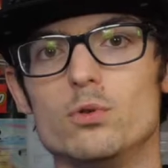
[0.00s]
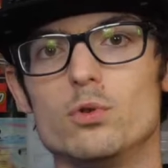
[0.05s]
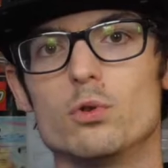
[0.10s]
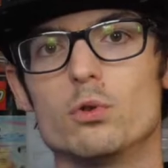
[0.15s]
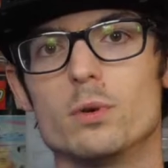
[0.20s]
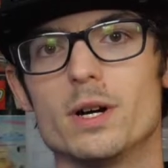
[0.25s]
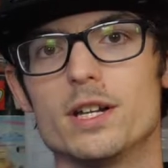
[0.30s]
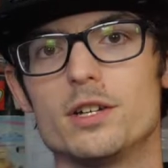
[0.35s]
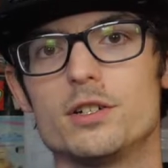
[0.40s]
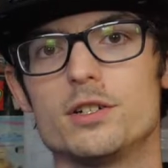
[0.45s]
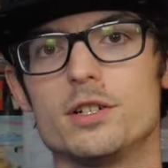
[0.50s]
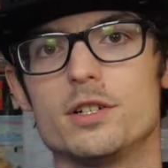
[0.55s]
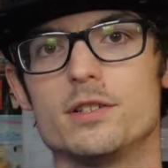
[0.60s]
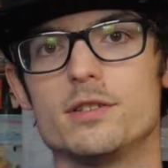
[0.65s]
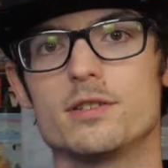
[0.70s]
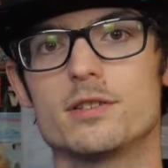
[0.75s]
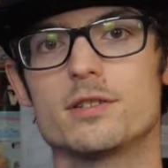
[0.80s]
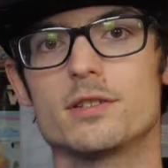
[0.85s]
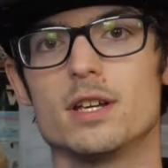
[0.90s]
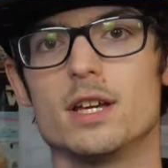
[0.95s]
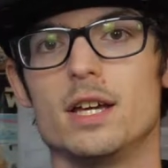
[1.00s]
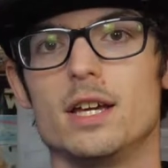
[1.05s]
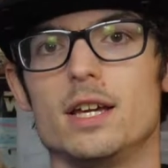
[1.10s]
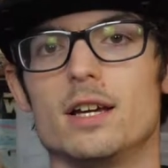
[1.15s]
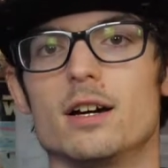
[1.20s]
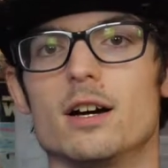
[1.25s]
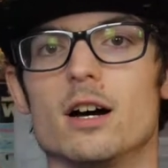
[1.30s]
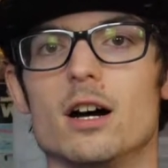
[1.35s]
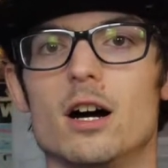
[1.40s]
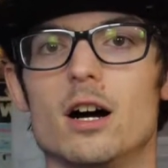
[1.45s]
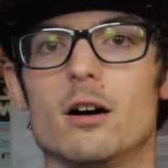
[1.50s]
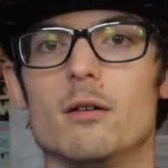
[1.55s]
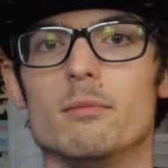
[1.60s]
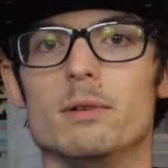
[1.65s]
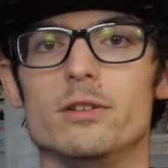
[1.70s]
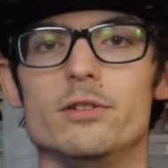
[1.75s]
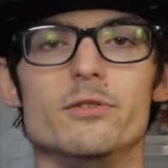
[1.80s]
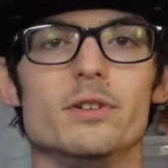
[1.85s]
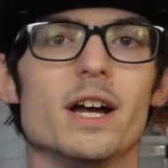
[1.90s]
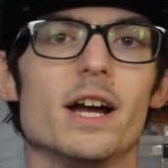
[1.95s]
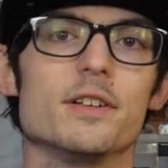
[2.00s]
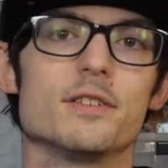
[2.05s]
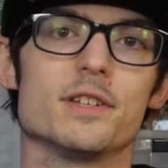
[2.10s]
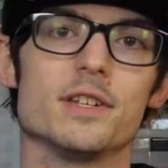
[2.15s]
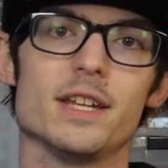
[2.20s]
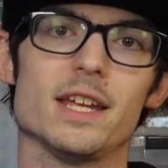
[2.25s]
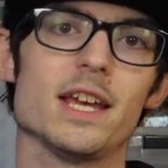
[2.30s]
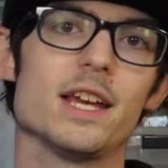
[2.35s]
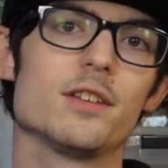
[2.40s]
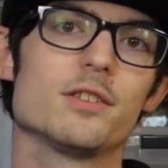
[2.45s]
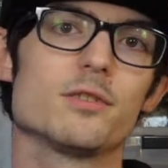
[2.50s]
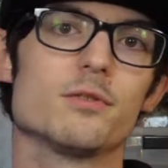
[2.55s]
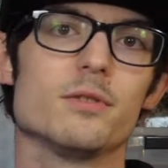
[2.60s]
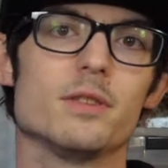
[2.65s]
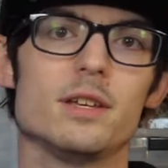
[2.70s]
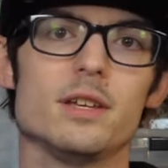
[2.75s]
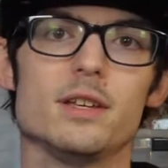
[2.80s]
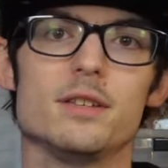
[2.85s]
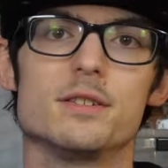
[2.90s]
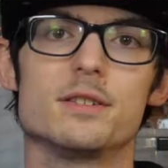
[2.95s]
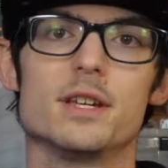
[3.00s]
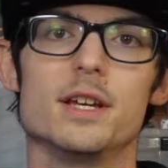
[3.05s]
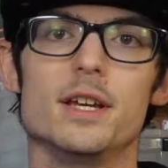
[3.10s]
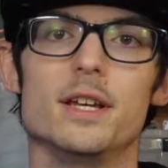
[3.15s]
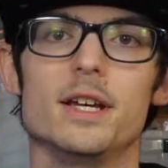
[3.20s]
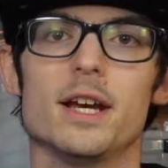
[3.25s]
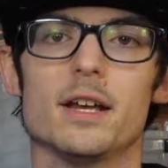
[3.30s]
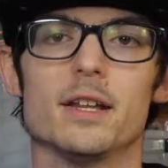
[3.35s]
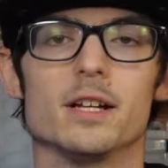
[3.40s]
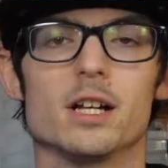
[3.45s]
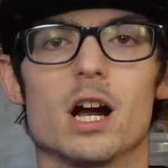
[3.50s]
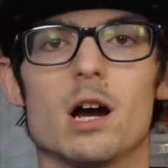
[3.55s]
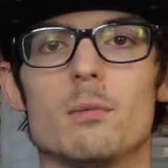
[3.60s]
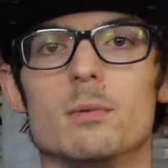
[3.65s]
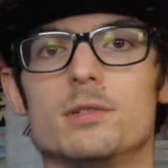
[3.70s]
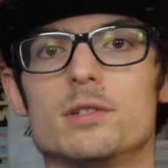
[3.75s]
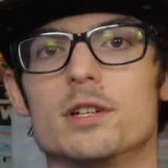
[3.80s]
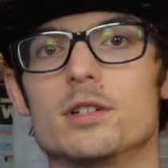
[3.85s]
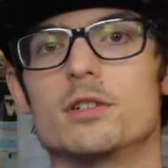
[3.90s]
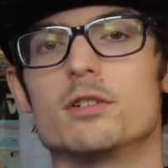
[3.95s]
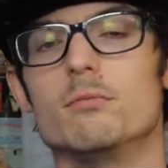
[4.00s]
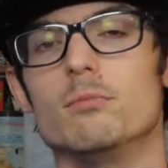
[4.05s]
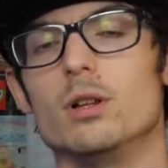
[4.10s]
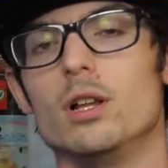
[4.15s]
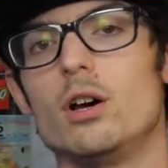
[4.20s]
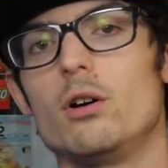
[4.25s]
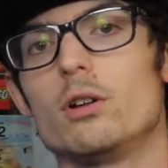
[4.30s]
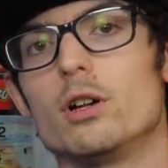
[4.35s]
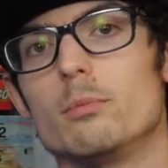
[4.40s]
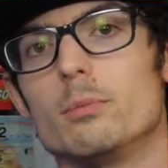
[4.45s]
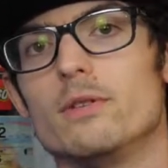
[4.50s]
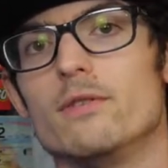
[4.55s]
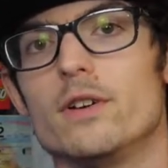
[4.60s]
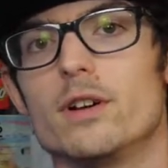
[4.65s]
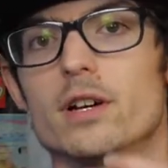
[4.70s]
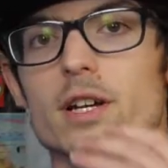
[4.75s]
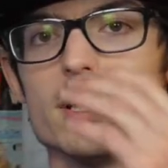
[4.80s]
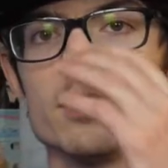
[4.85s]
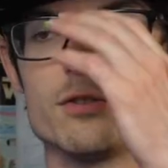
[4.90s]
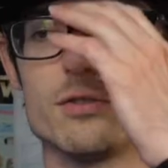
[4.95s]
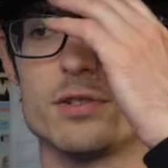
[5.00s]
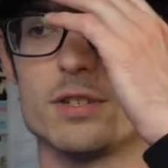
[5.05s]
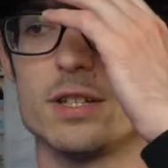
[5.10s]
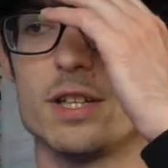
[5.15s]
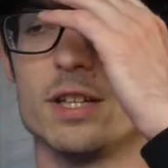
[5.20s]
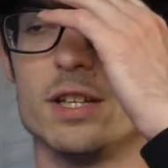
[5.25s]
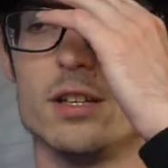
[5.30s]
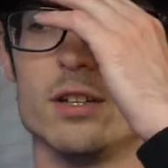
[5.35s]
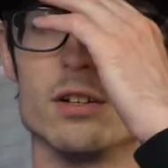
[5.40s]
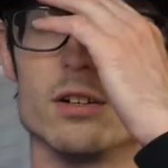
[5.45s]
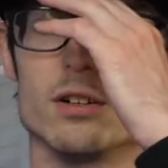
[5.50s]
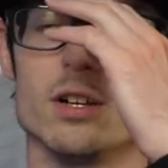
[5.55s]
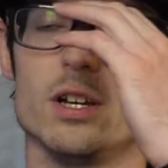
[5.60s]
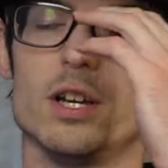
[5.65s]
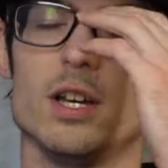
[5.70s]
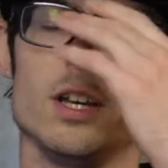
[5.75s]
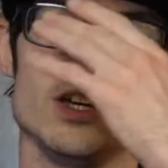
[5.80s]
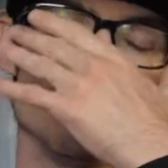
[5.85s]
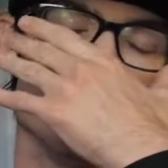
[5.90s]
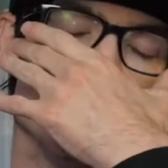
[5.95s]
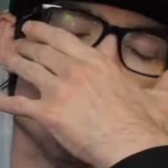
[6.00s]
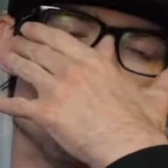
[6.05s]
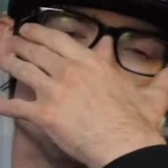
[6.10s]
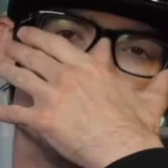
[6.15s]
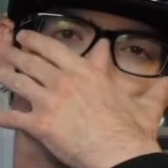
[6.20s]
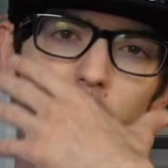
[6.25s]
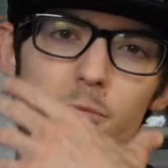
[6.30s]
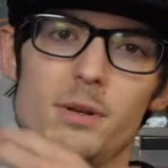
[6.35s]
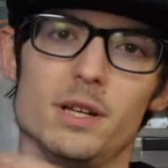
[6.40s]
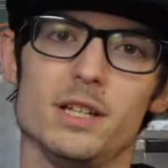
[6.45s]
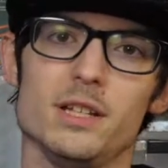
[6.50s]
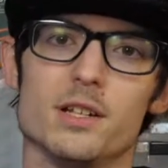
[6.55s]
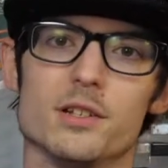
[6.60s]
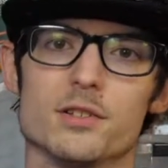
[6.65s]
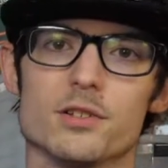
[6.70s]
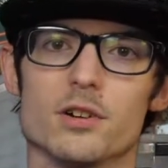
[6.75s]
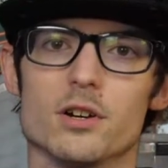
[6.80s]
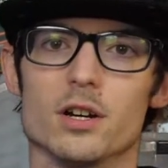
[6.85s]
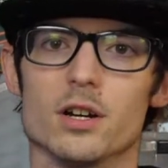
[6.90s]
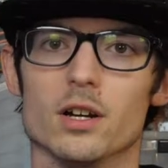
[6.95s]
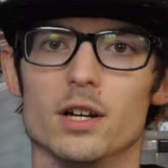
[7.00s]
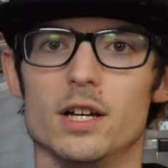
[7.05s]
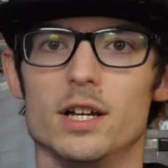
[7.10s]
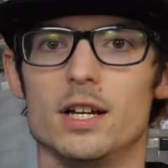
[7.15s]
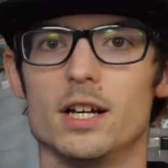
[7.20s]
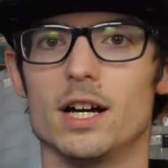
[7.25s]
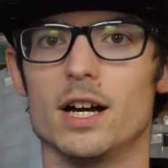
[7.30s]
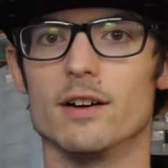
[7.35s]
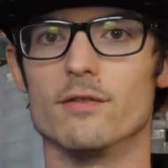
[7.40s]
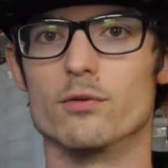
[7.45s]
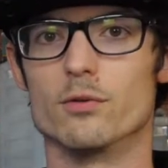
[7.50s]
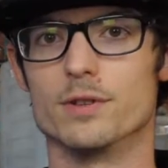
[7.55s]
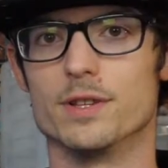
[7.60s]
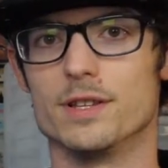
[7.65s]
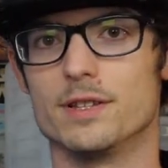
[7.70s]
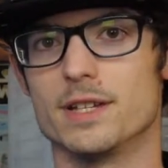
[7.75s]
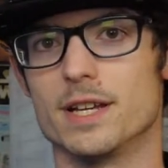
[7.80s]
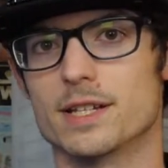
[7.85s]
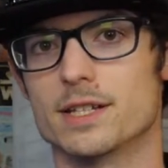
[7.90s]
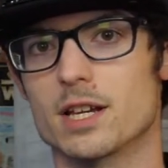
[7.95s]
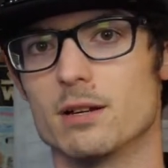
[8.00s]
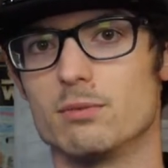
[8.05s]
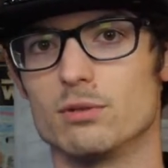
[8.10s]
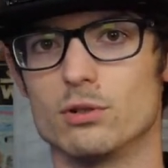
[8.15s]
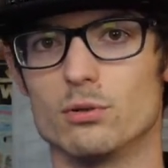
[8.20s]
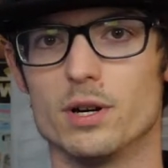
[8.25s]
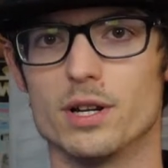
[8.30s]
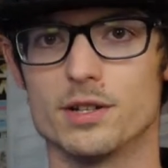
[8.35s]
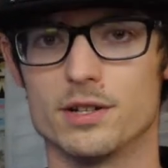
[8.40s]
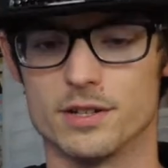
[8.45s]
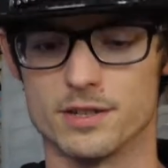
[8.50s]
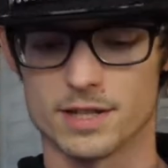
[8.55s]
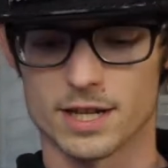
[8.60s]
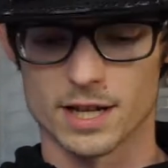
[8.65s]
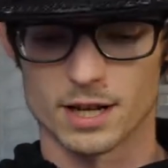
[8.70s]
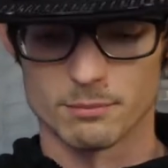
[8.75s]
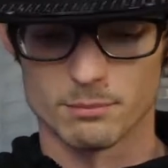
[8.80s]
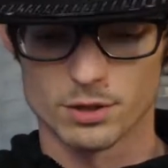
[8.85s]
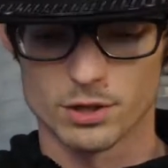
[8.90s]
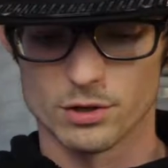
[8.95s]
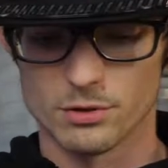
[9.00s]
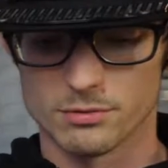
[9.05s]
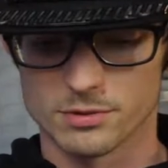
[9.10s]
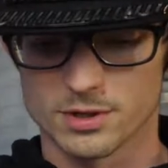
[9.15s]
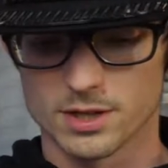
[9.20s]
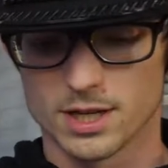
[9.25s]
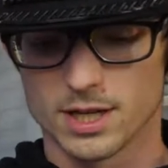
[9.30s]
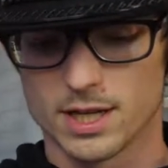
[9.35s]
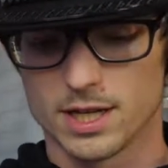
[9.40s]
questions, and you guys can answer these in the comment section below, and I'll be very interested to hear what your opinions are for these next couple questions that I pose.